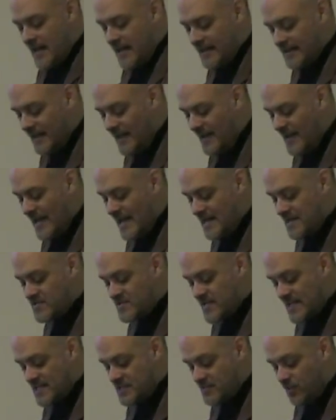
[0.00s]
Eliminating
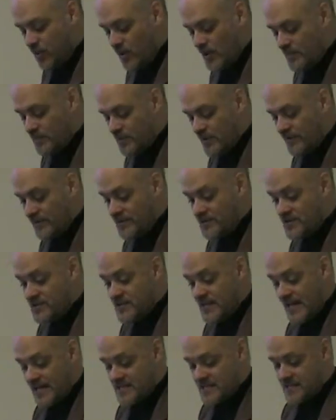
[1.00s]
state supported privileges
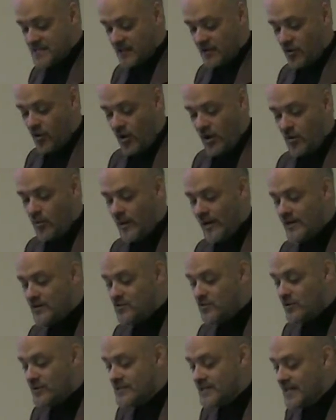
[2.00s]
takes us a long way
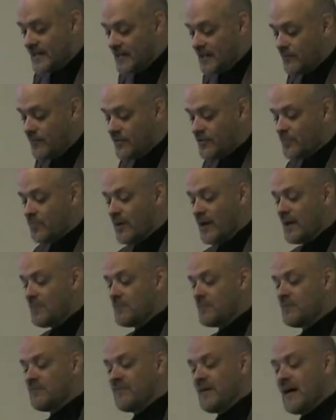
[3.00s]
toward dealing with the
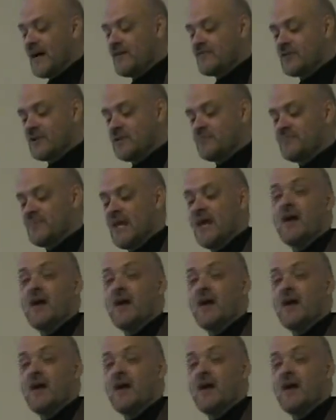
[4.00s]
problem of poverty.